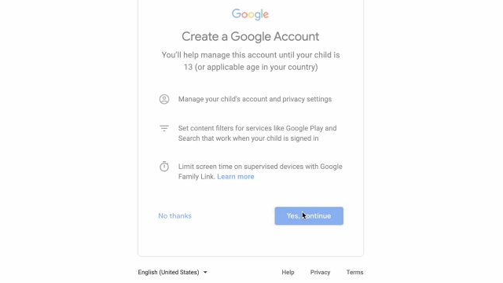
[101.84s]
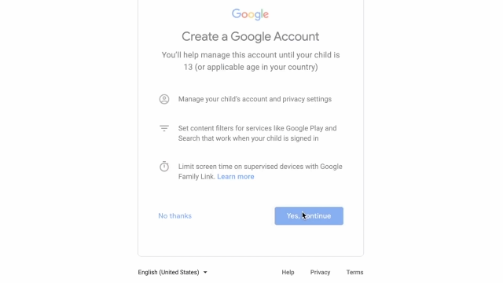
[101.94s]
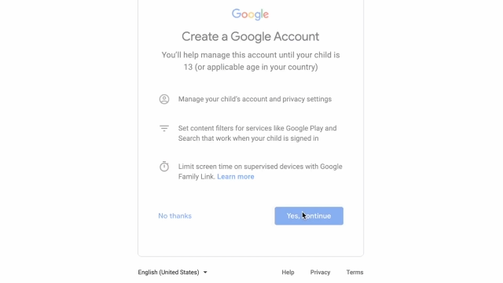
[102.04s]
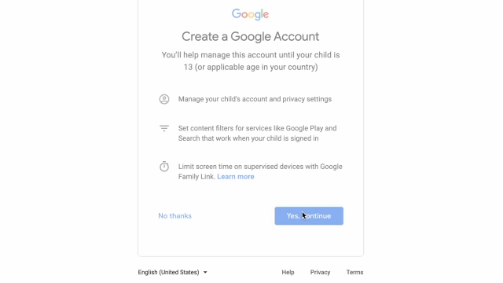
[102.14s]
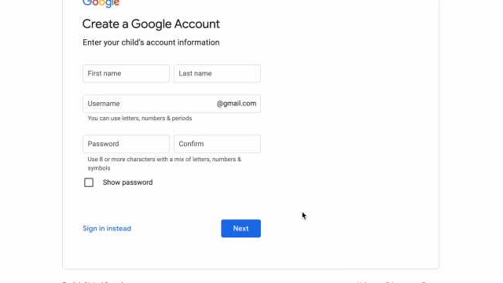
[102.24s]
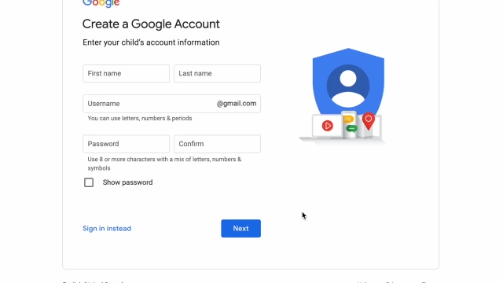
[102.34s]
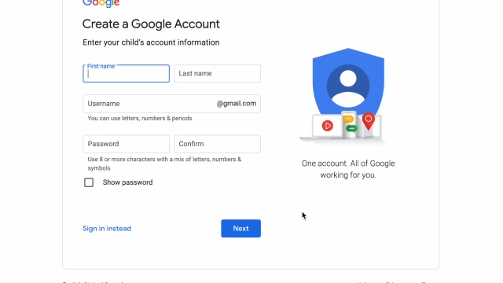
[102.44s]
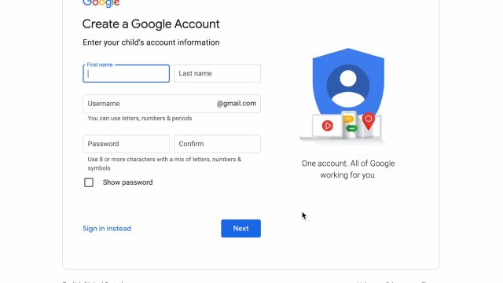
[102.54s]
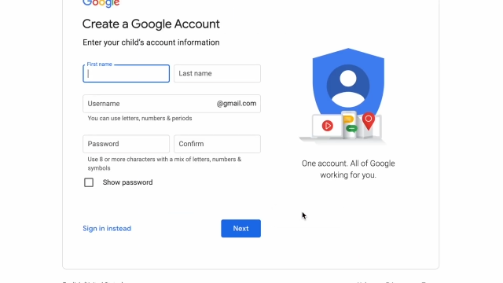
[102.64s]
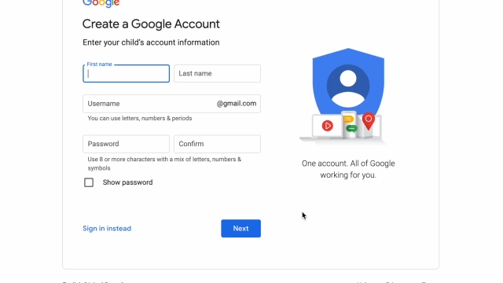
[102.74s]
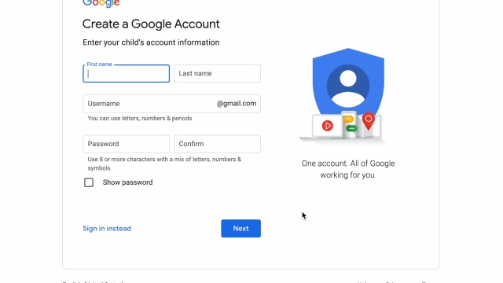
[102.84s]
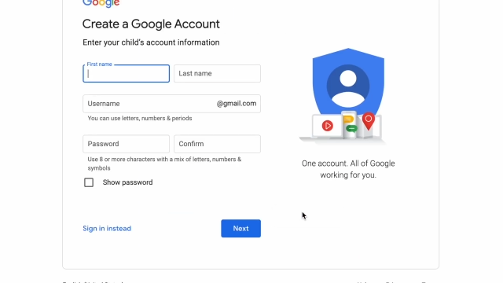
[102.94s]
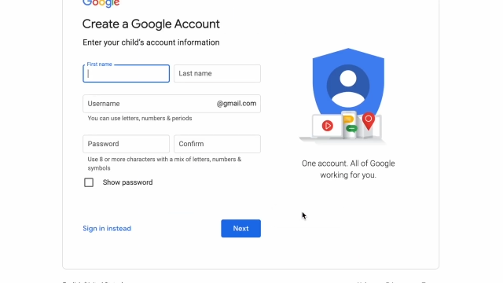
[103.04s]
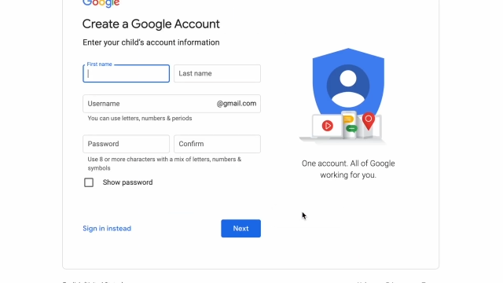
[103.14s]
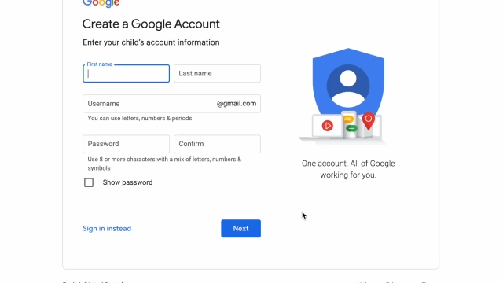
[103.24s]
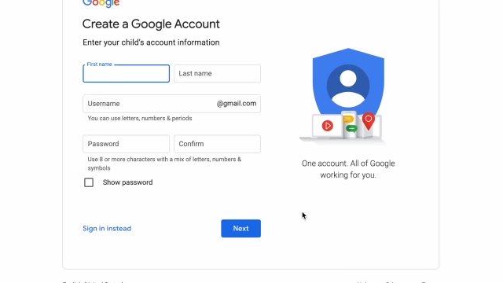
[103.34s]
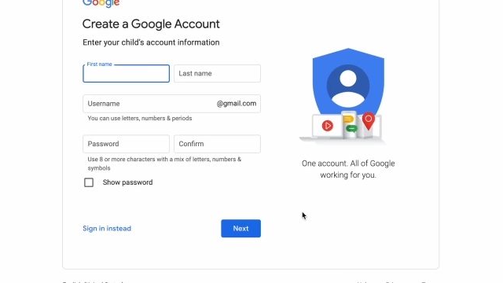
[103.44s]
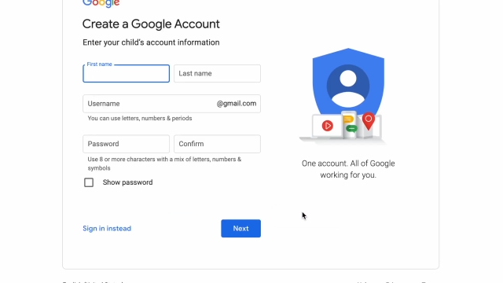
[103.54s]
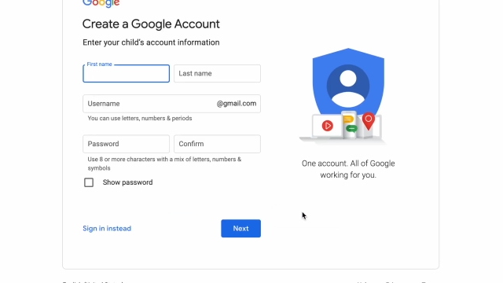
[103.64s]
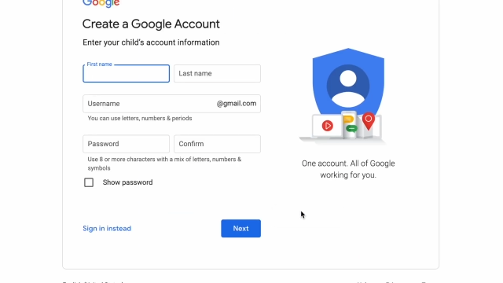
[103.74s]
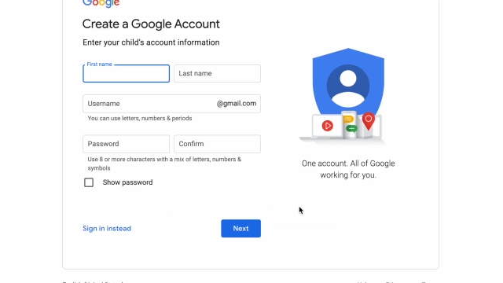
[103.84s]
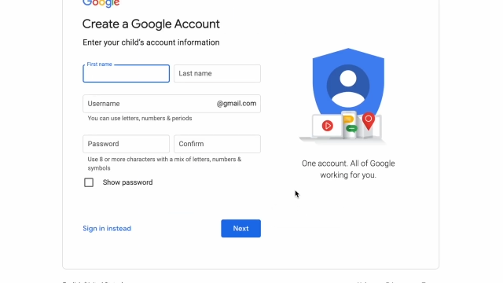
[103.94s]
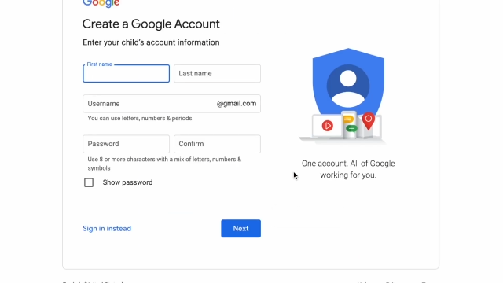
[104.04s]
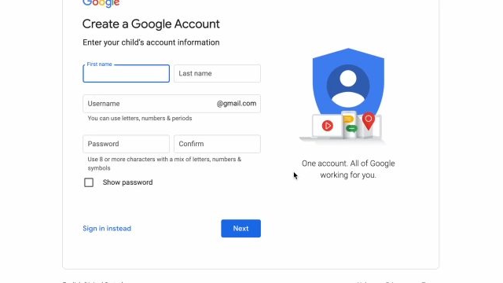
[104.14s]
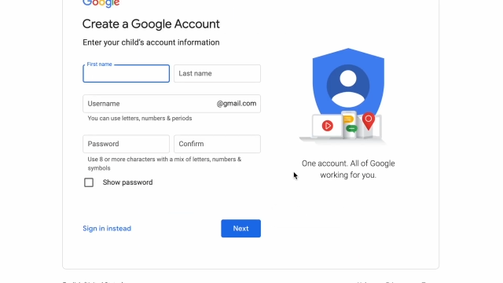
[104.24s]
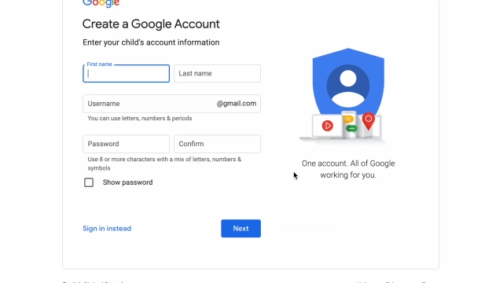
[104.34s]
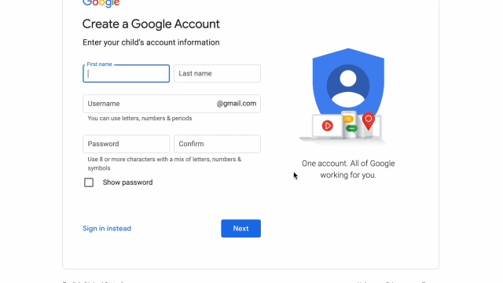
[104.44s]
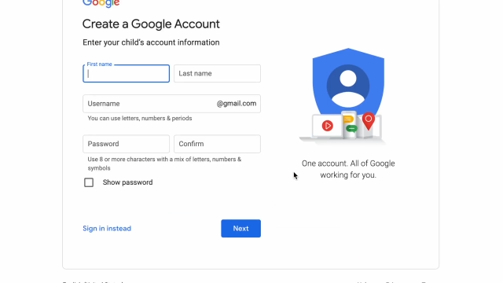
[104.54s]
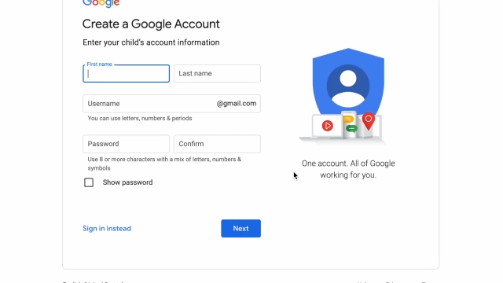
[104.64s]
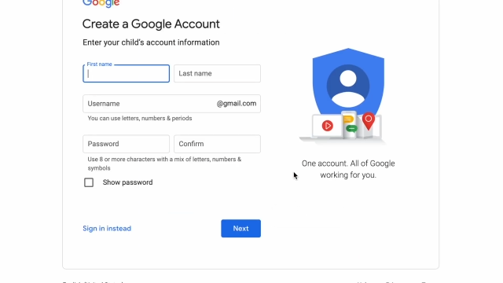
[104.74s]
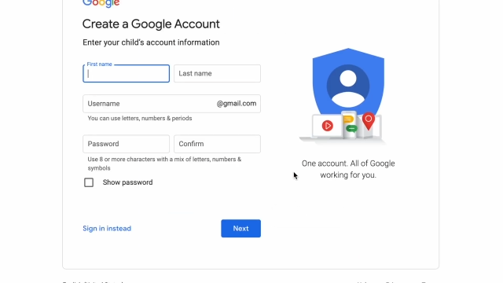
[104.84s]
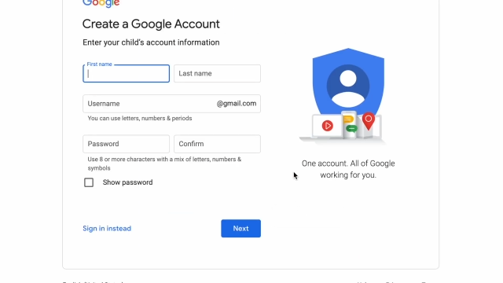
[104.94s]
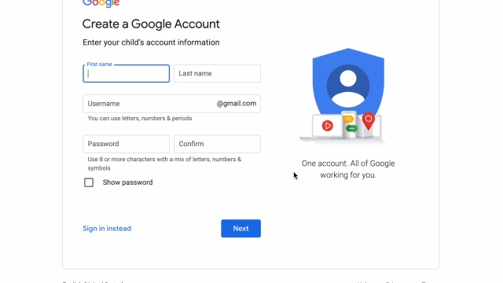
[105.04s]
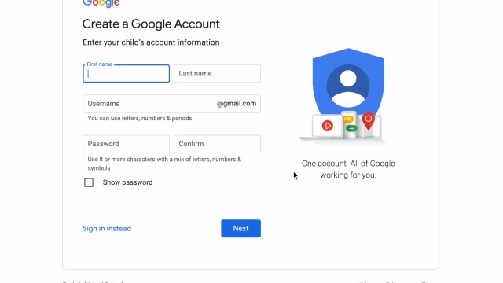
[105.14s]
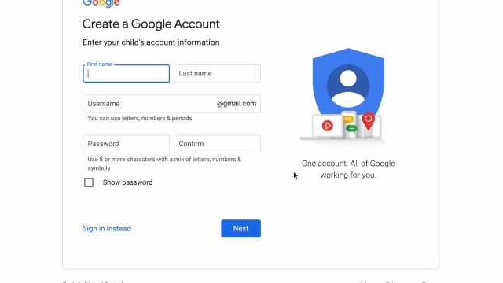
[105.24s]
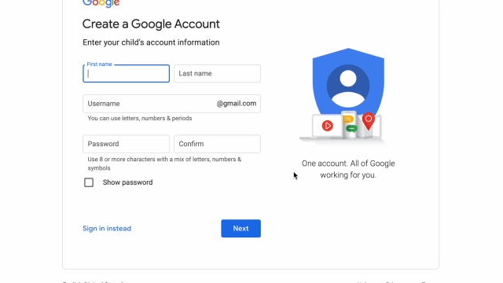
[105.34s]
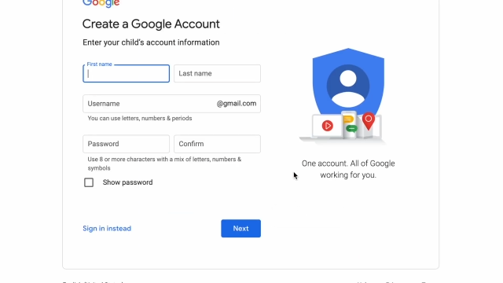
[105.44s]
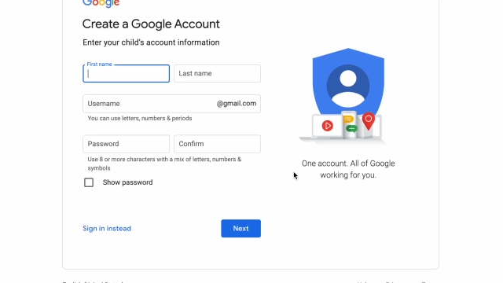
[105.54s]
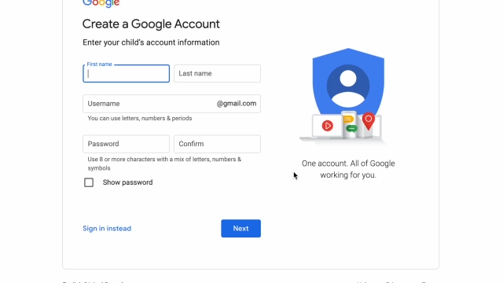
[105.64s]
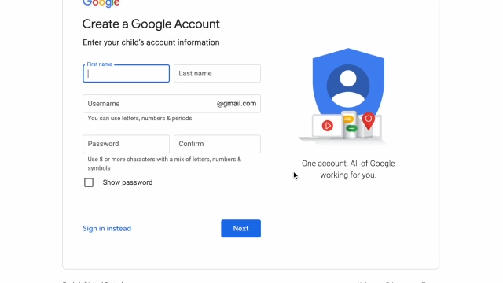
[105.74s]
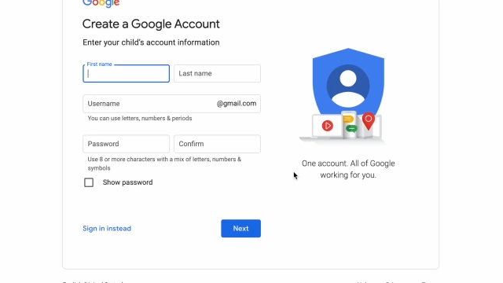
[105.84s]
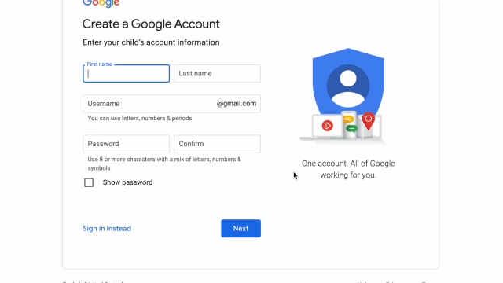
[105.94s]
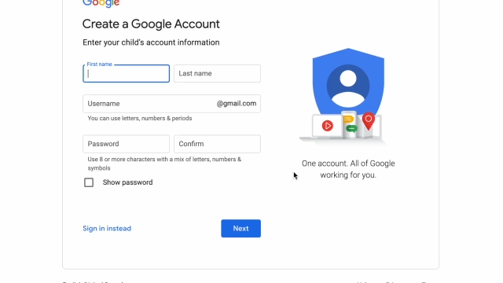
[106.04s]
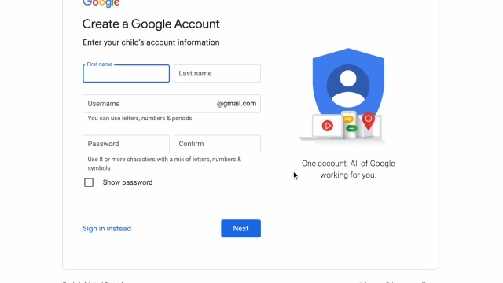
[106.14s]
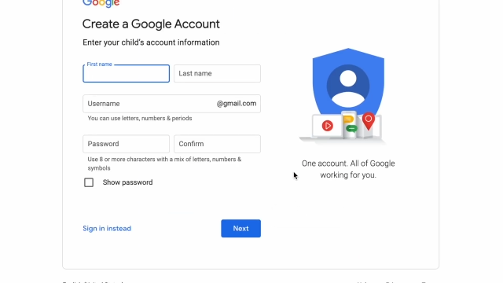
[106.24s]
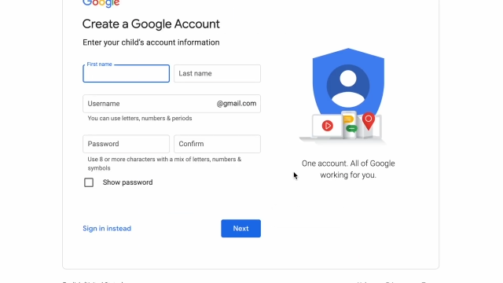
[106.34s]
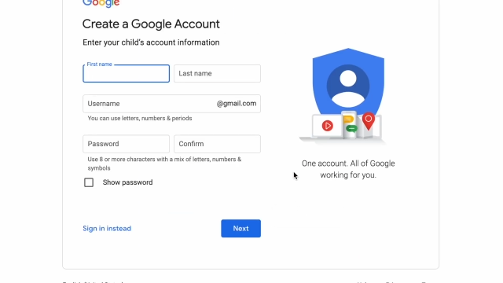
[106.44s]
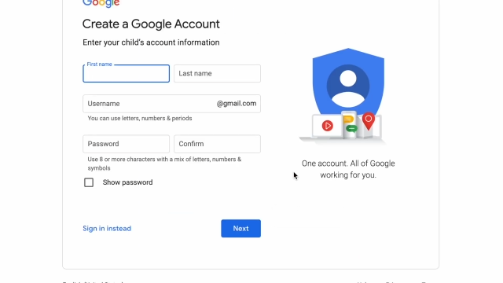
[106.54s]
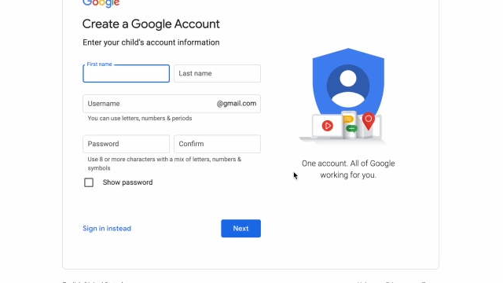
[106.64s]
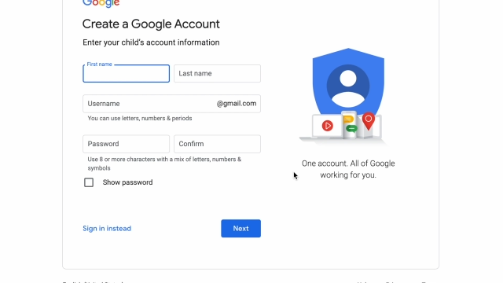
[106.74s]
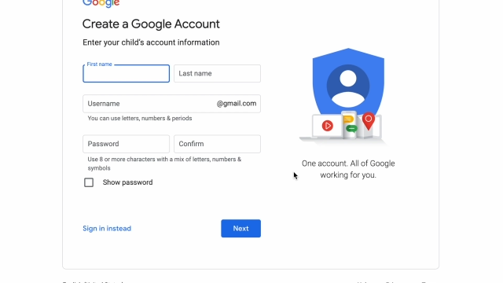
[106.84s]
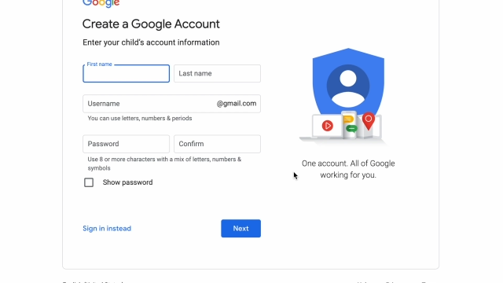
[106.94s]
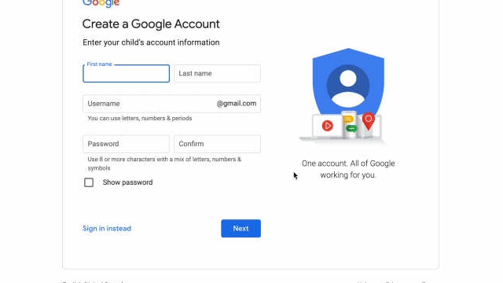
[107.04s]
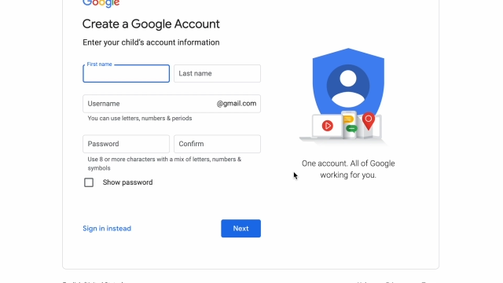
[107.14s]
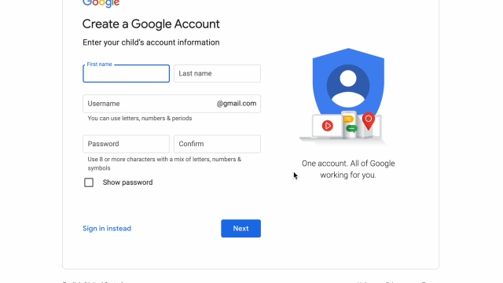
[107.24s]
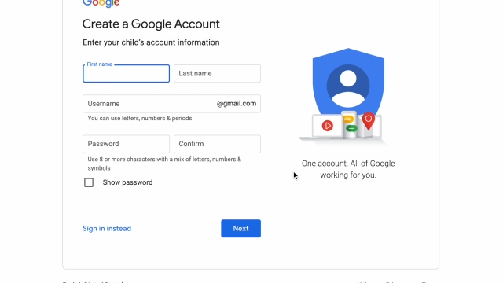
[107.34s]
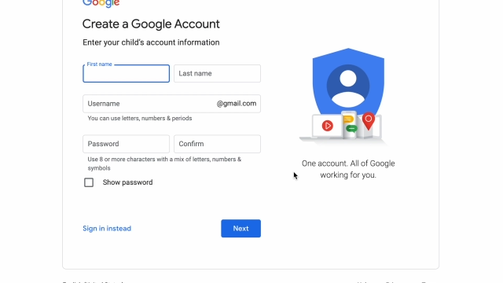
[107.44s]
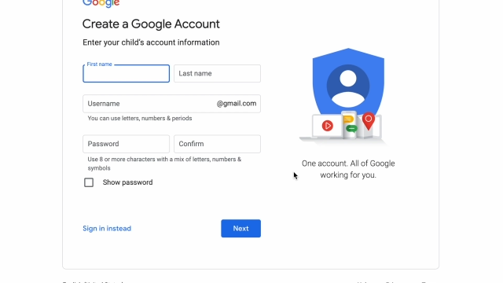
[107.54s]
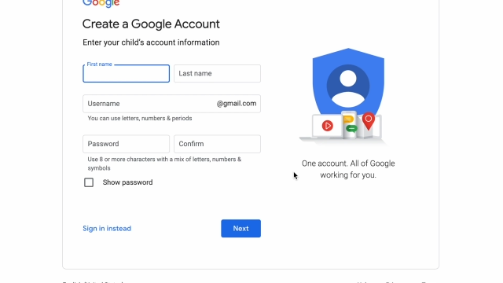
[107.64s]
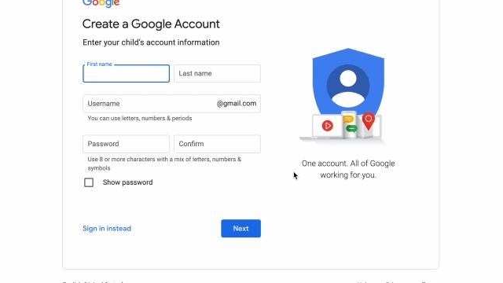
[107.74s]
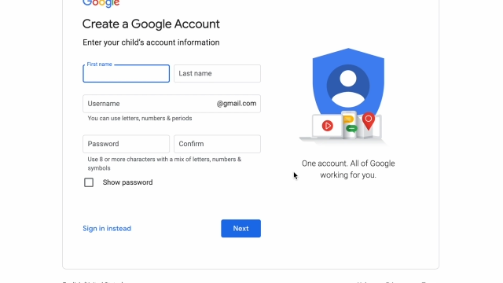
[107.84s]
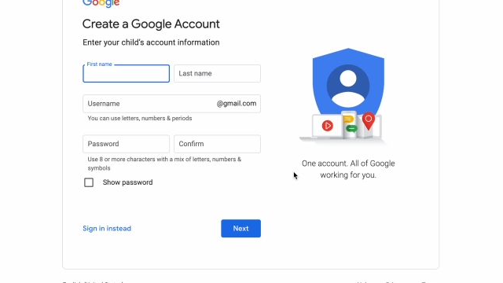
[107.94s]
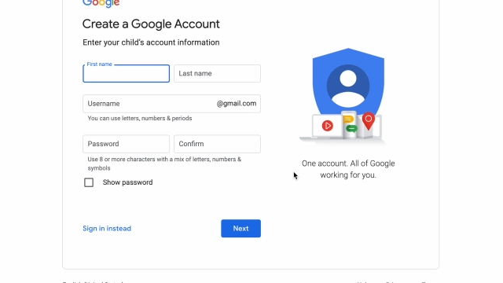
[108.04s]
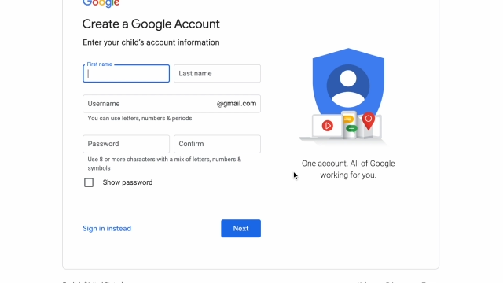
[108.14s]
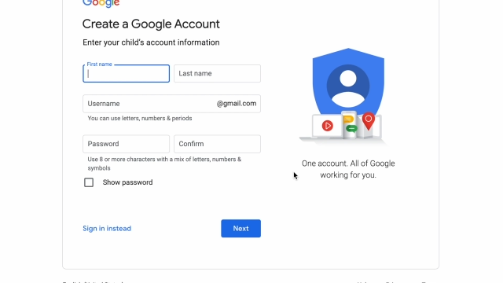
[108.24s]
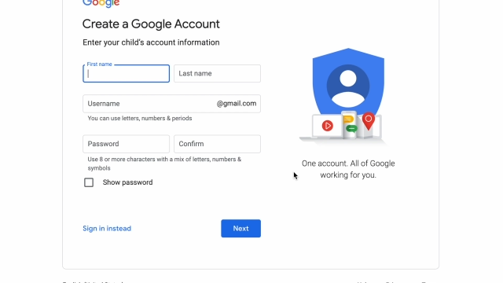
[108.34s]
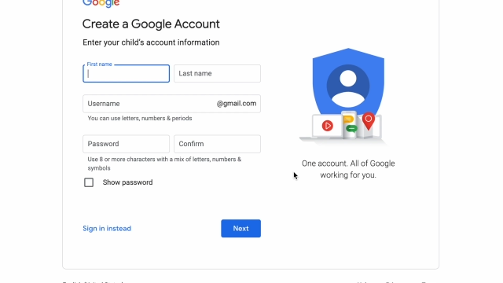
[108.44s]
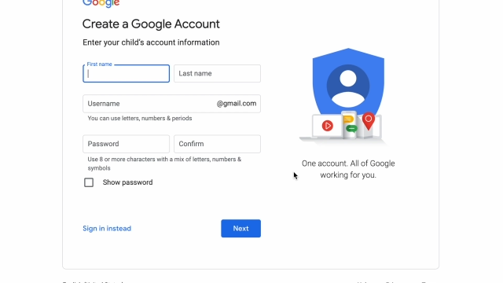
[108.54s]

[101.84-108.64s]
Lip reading: Nobody's mouth can be seen.